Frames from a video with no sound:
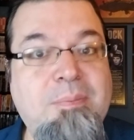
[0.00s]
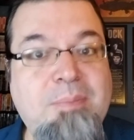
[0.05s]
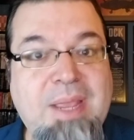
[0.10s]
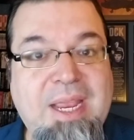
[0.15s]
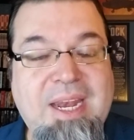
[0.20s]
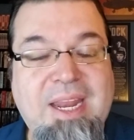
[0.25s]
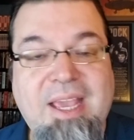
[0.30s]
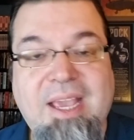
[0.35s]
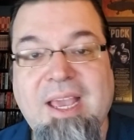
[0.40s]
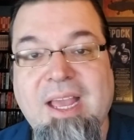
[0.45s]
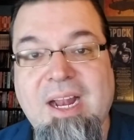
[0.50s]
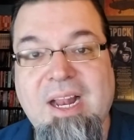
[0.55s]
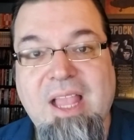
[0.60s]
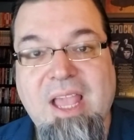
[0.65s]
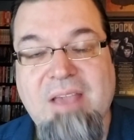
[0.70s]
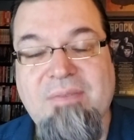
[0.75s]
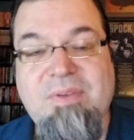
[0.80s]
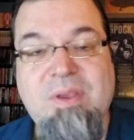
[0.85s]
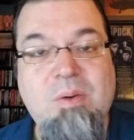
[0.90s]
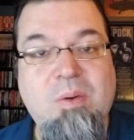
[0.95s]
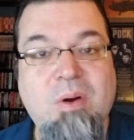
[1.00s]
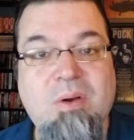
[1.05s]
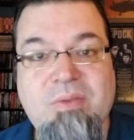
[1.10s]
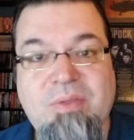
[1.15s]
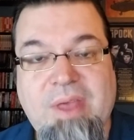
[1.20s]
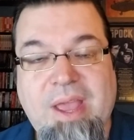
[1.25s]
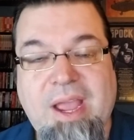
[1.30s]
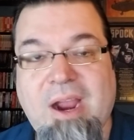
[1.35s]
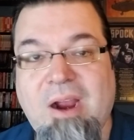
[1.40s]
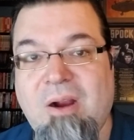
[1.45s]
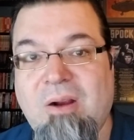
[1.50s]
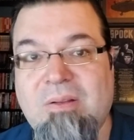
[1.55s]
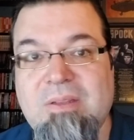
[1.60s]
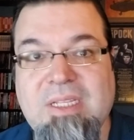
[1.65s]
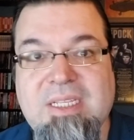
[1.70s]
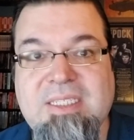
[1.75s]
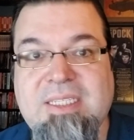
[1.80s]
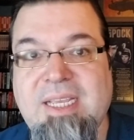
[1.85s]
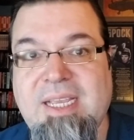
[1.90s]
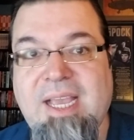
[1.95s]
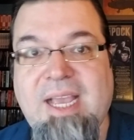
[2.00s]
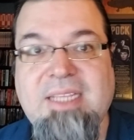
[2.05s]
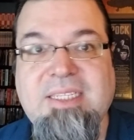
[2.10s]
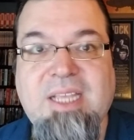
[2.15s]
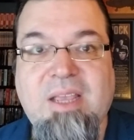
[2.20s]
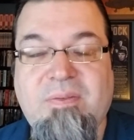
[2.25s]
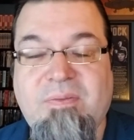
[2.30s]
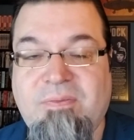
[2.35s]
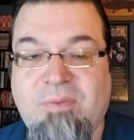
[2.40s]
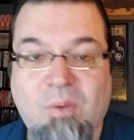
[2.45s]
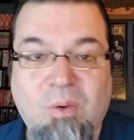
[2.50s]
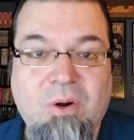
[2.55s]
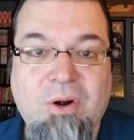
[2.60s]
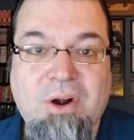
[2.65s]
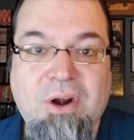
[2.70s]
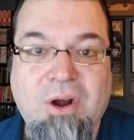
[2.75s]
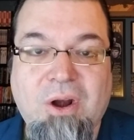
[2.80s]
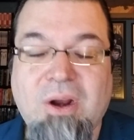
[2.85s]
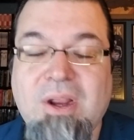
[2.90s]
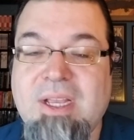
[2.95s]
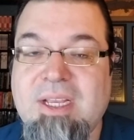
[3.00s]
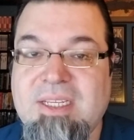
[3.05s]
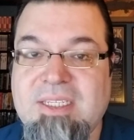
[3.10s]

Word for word: Meaning, if you are there, let's say as a foreigner,